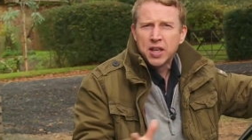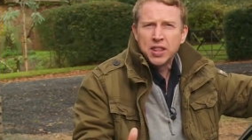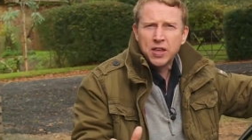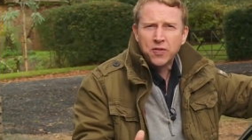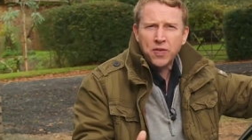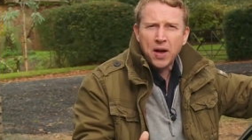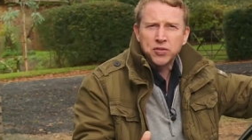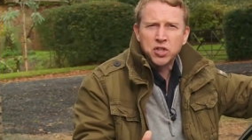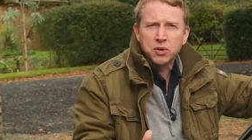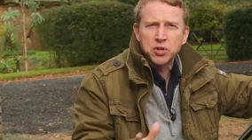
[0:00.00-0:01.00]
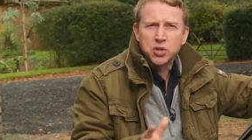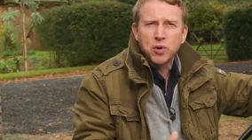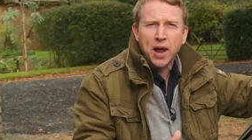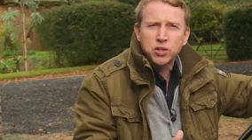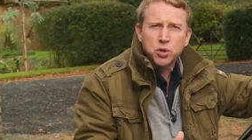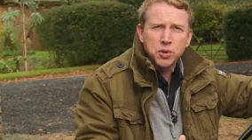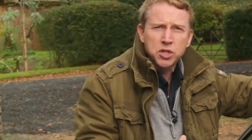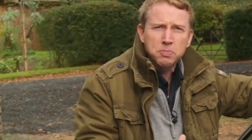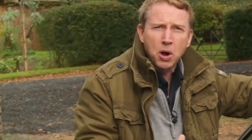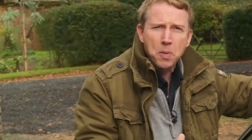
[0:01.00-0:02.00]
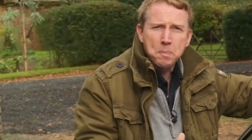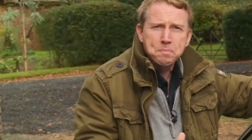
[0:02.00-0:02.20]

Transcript: the 5 Series Gran Turismo.